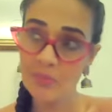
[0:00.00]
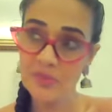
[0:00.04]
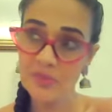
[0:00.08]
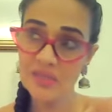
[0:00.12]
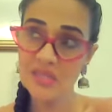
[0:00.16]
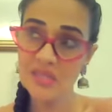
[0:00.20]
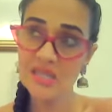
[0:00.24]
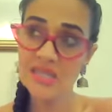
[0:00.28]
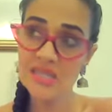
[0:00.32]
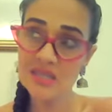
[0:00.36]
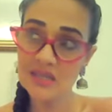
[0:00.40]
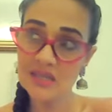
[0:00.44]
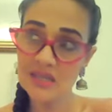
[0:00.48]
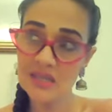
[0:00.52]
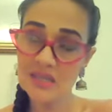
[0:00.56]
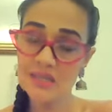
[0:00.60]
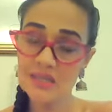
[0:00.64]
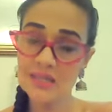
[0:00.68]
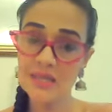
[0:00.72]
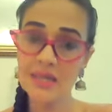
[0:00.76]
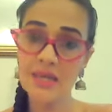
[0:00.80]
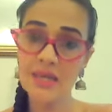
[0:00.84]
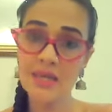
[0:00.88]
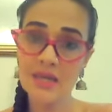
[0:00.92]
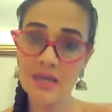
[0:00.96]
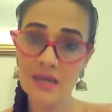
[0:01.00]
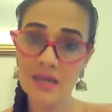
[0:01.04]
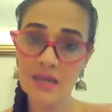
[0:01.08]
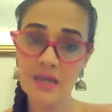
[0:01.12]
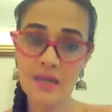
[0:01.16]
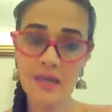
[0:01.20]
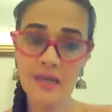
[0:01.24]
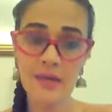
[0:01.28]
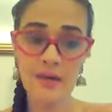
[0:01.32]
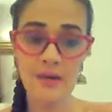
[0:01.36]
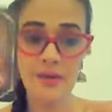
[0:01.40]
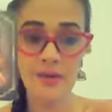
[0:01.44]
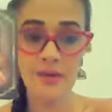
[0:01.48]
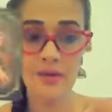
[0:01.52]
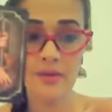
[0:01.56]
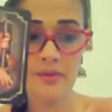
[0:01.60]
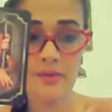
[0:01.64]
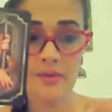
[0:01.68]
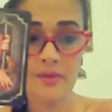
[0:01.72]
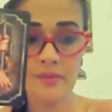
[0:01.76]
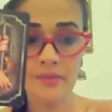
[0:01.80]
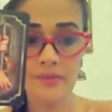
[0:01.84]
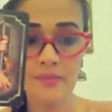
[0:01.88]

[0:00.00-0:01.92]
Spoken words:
Please take care.